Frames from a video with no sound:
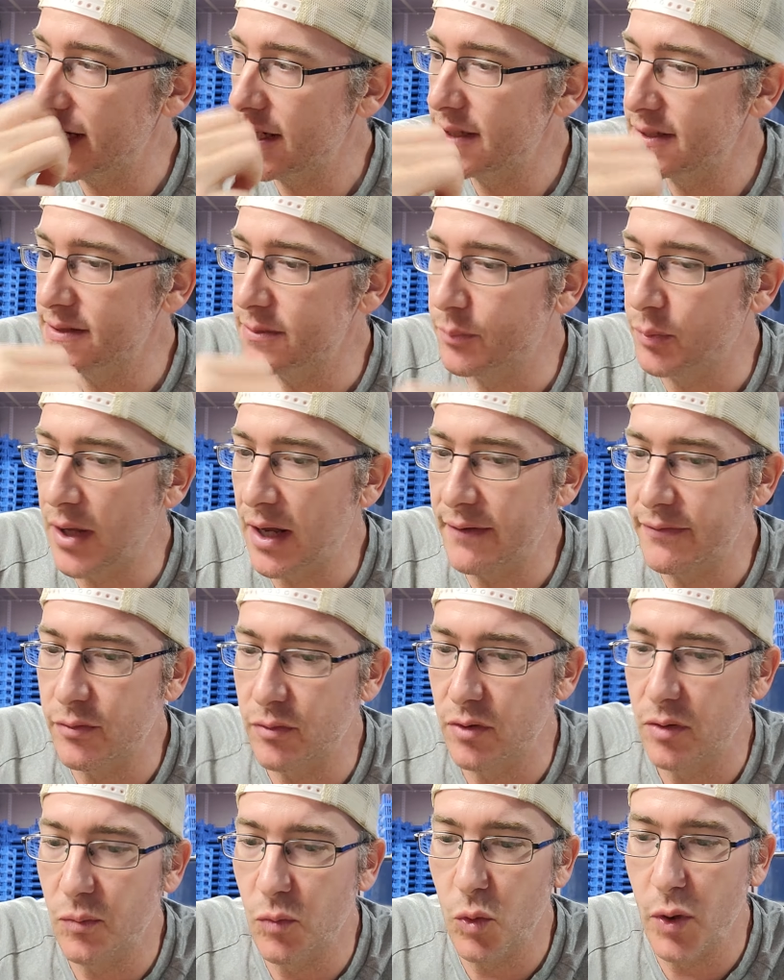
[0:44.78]
is a
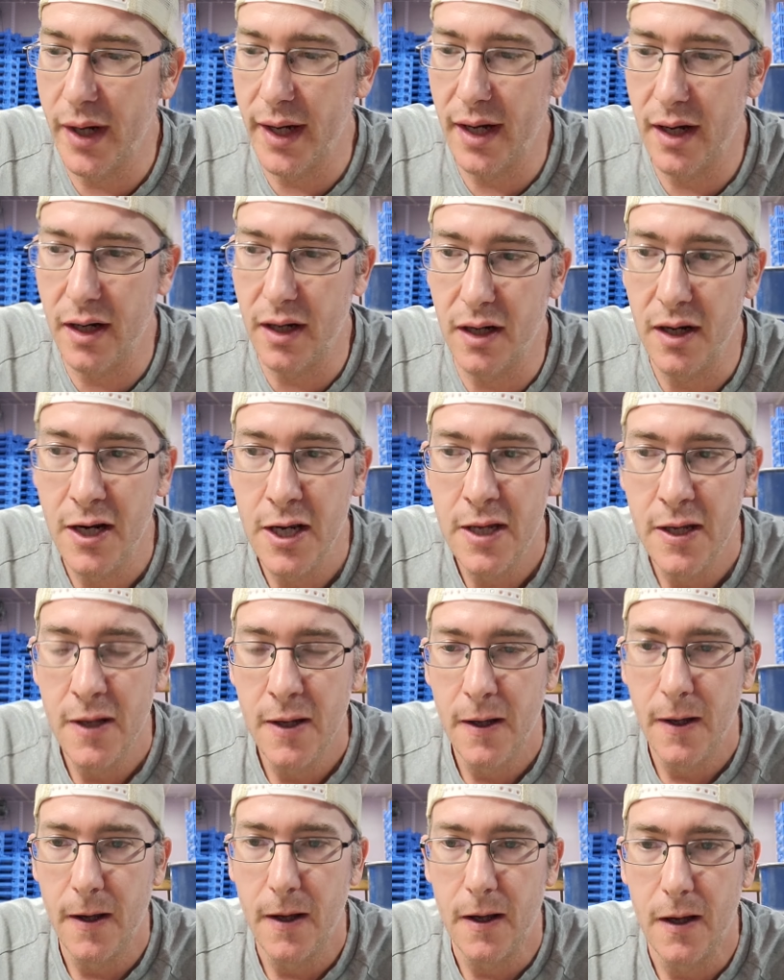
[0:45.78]
platform where
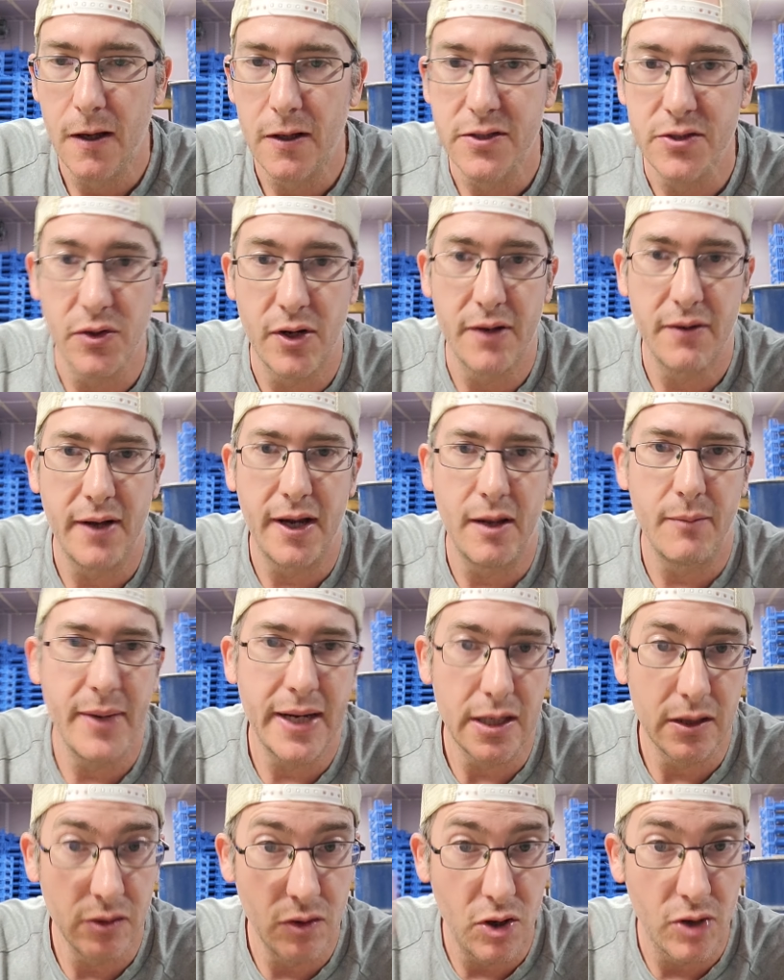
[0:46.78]
I
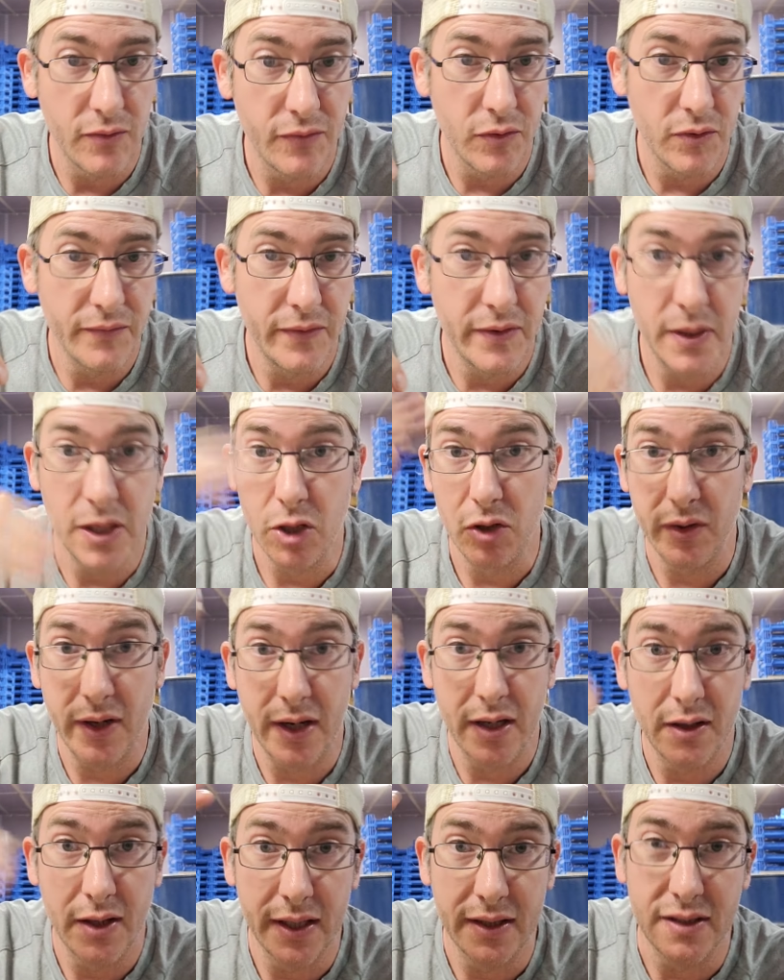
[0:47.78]
make a long form video,
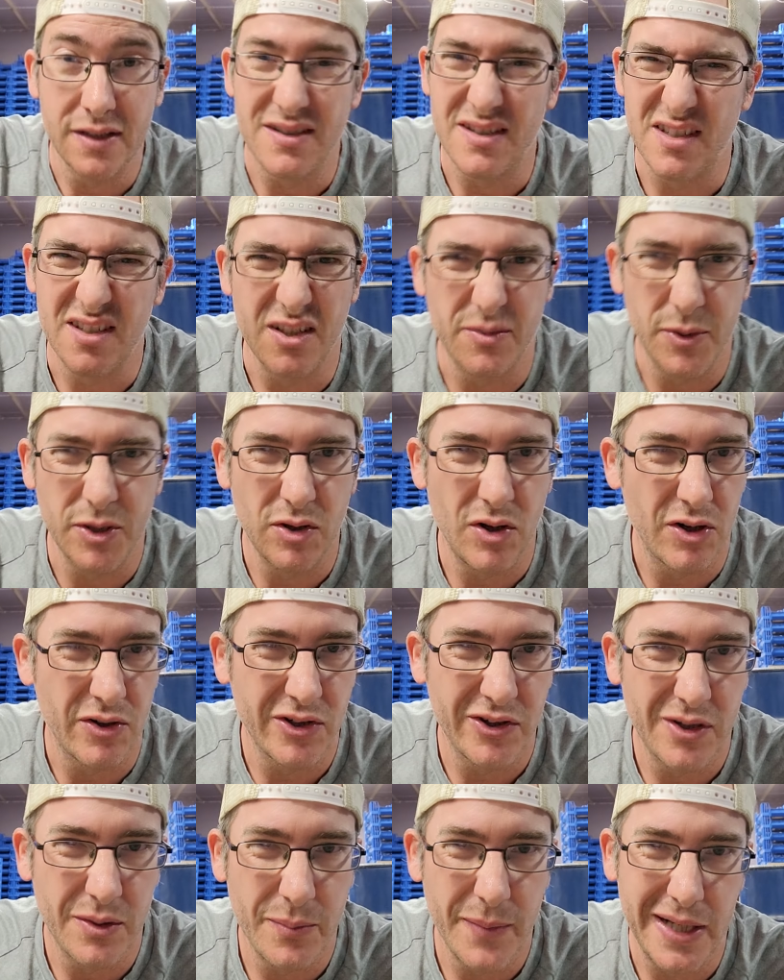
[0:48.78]
kind of like this. This is going to be
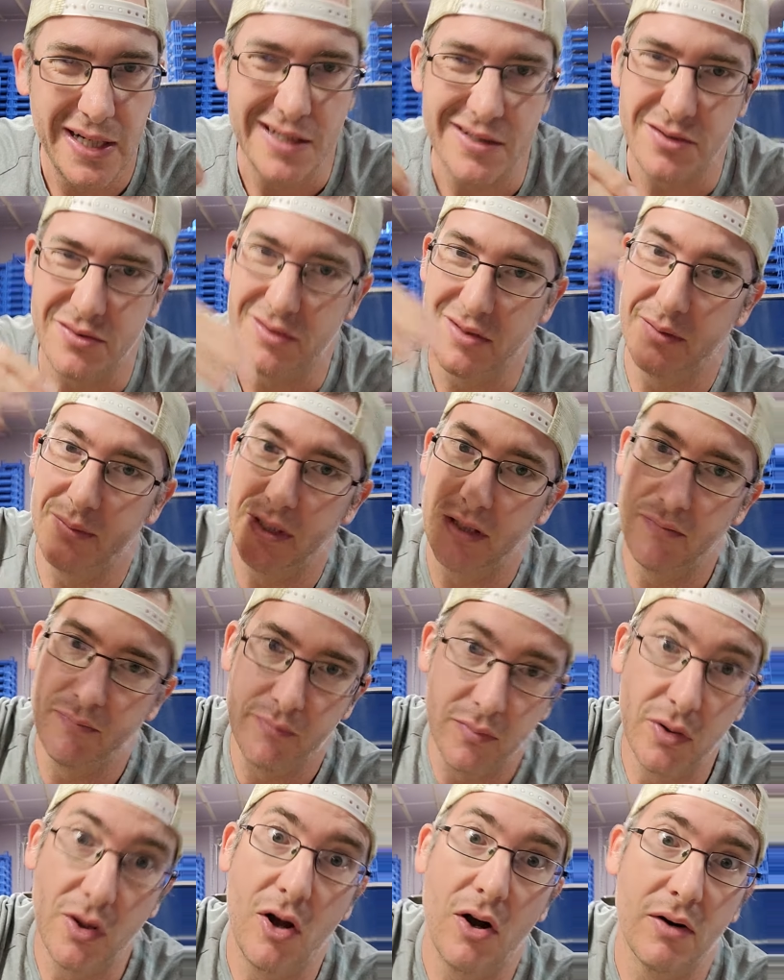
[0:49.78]
longer than a minute, so it's going to be
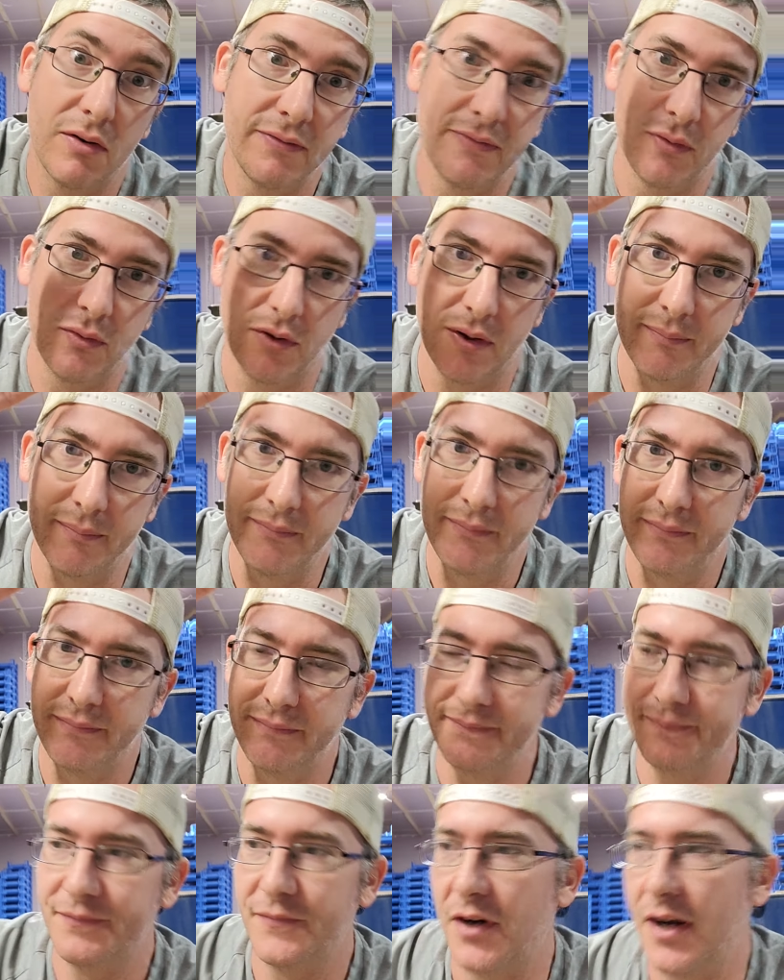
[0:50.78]
long form.
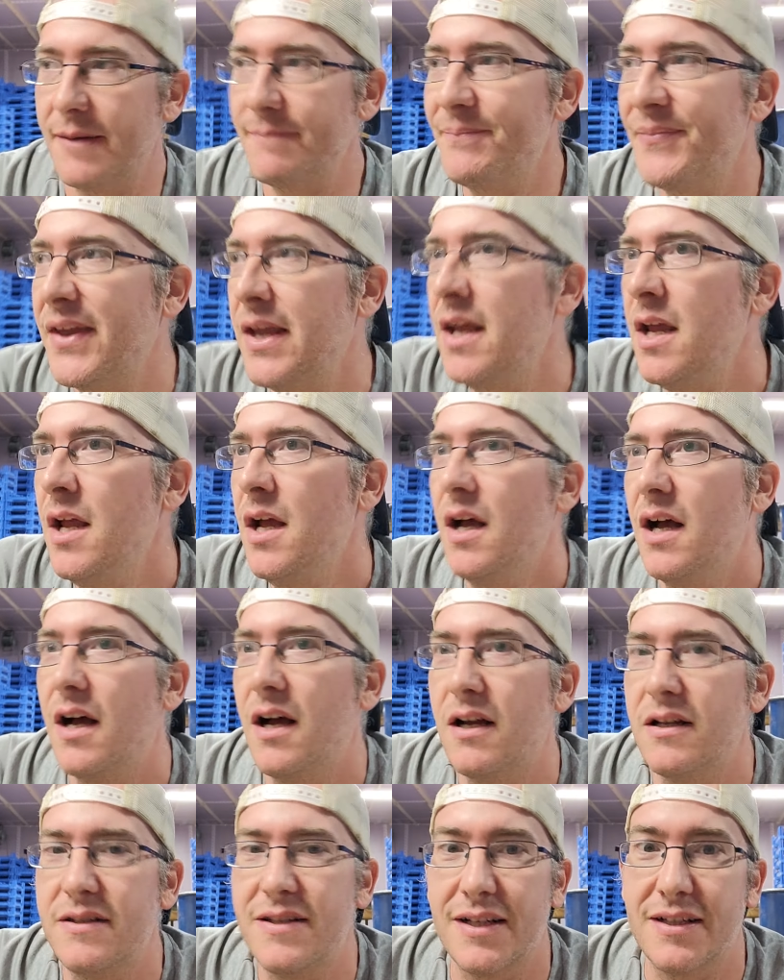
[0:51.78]
Right?
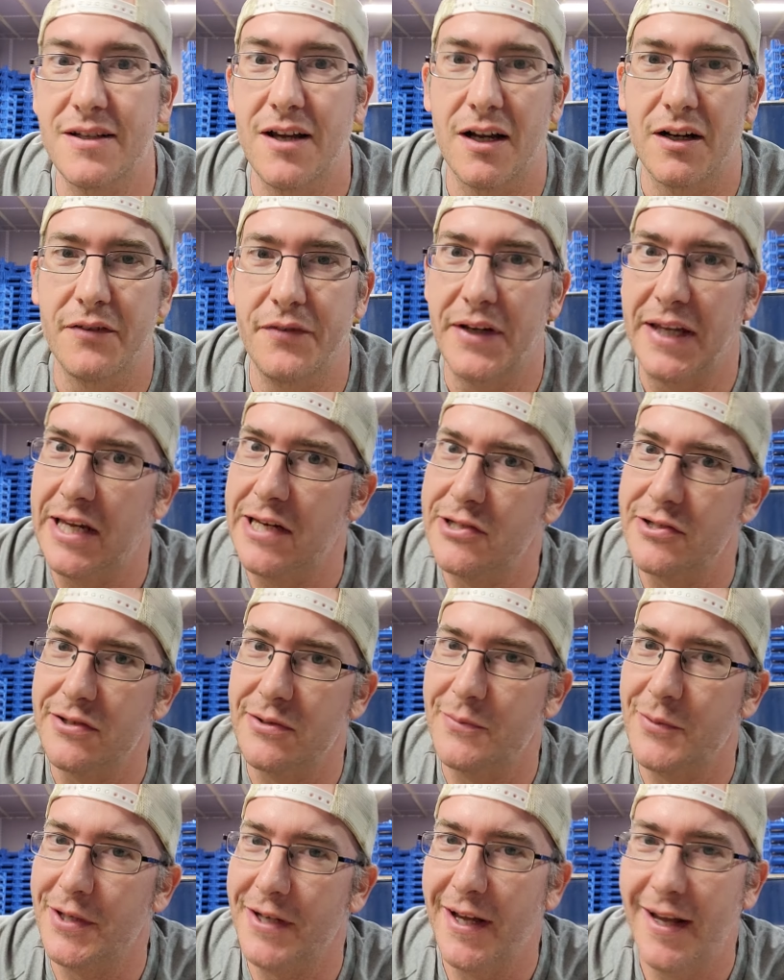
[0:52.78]
TikTokification
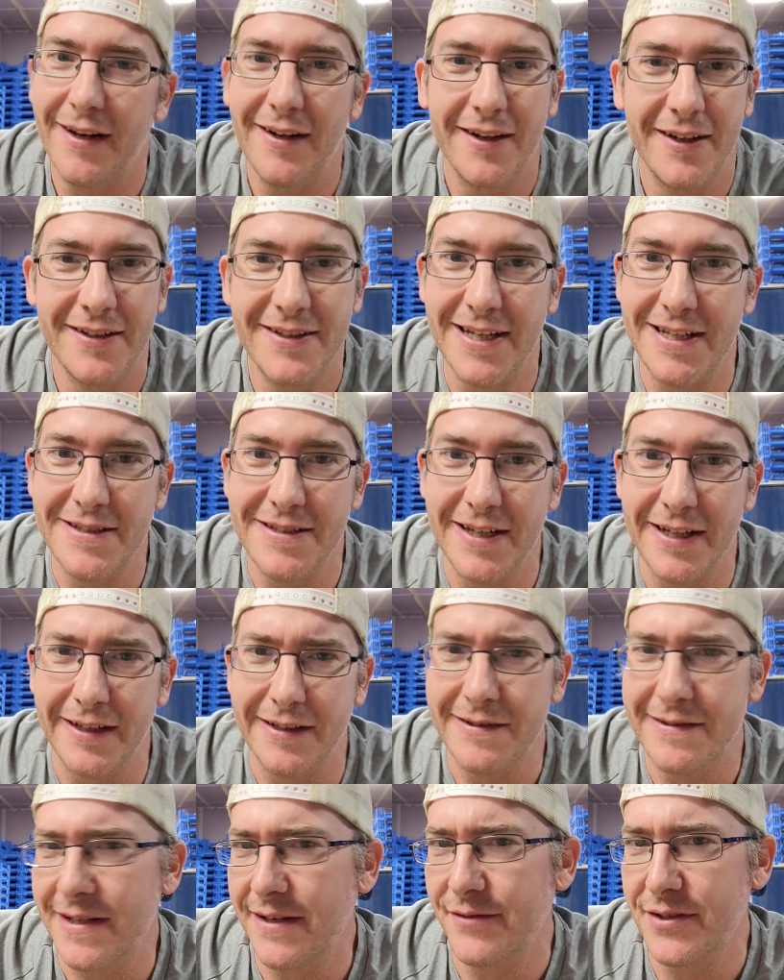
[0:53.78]
and whatnot, 10
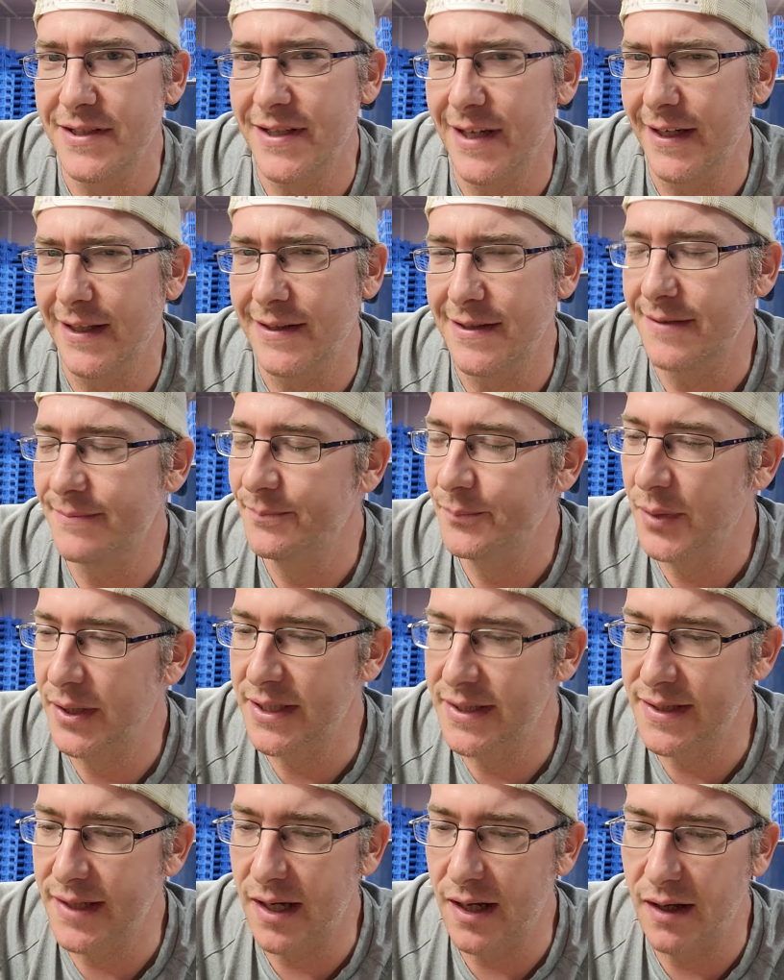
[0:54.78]
seconds, 7 seconds,
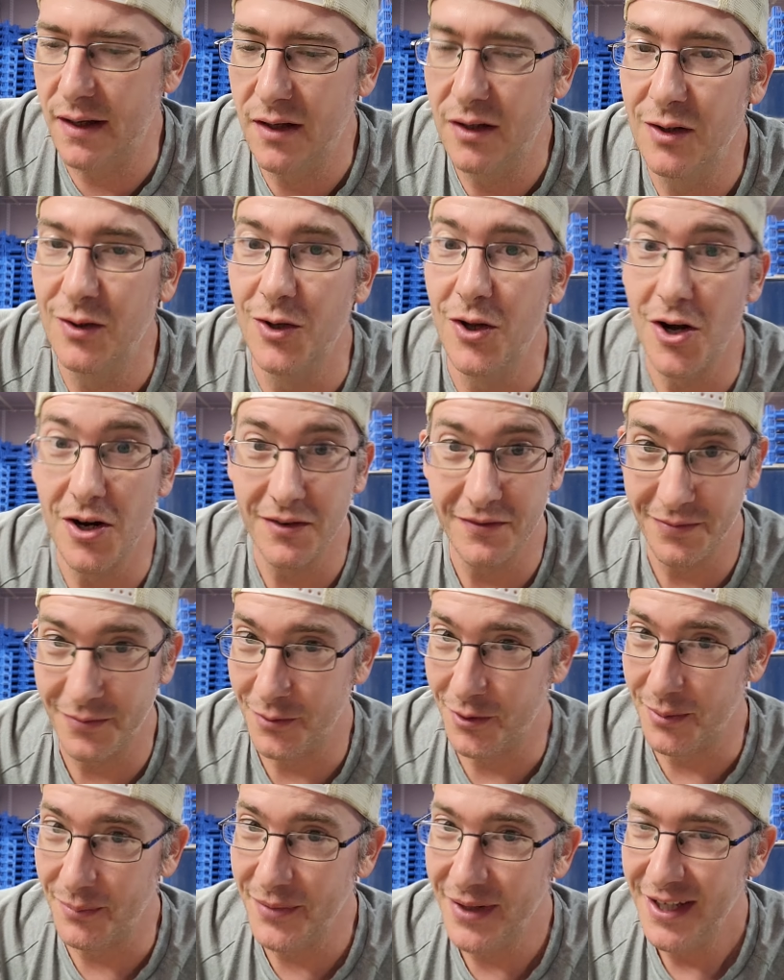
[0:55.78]
but long
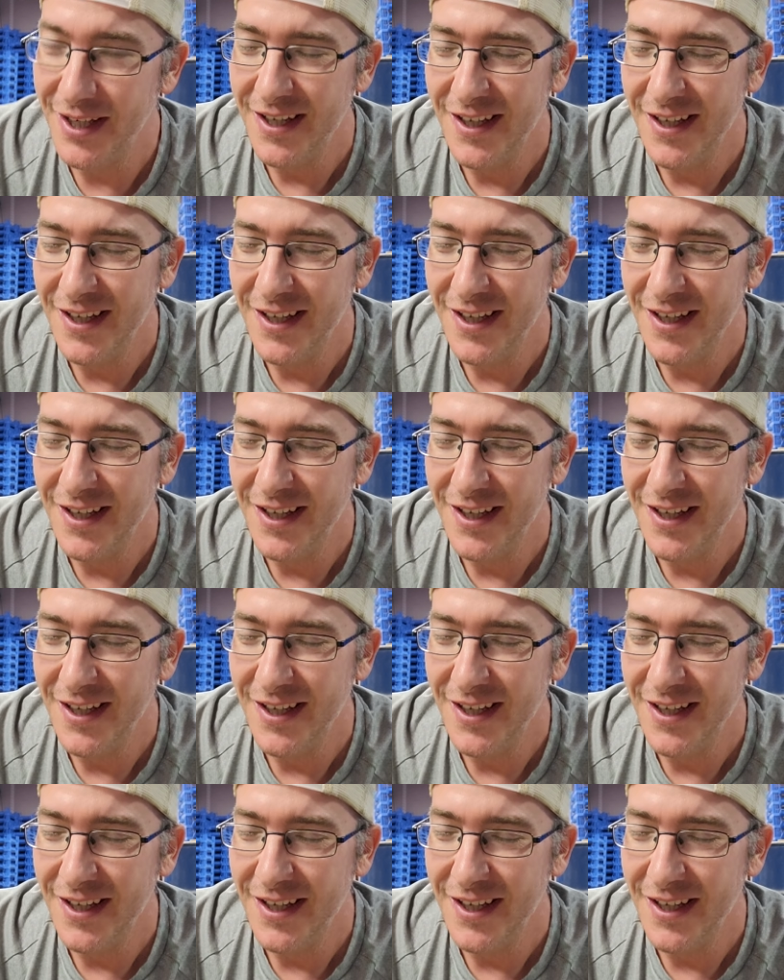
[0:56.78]
form